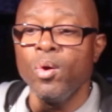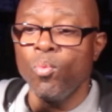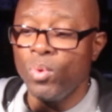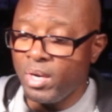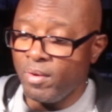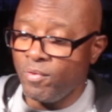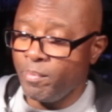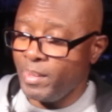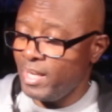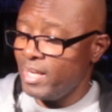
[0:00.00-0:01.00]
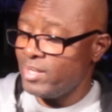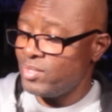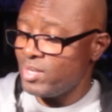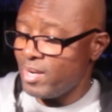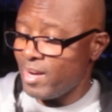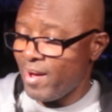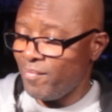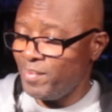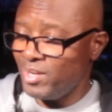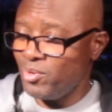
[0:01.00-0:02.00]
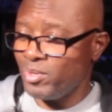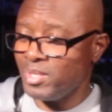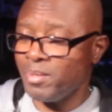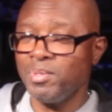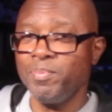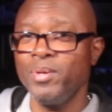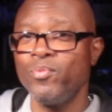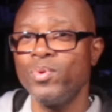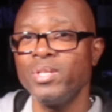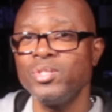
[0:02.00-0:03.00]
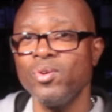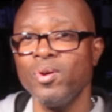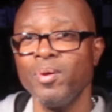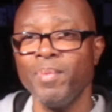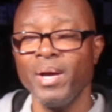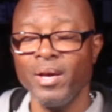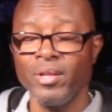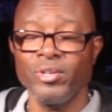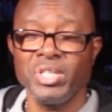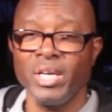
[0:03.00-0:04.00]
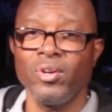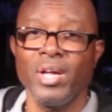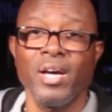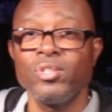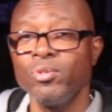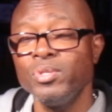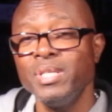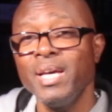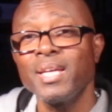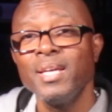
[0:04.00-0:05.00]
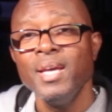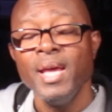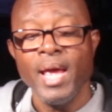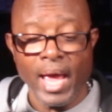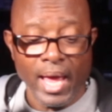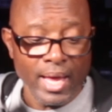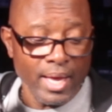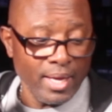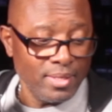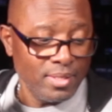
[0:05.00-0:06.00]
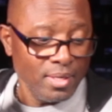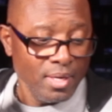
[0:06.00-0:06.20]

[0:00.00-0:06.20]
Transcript: One of them is I've been doing some speed runs on my other channel, Altone Tech, and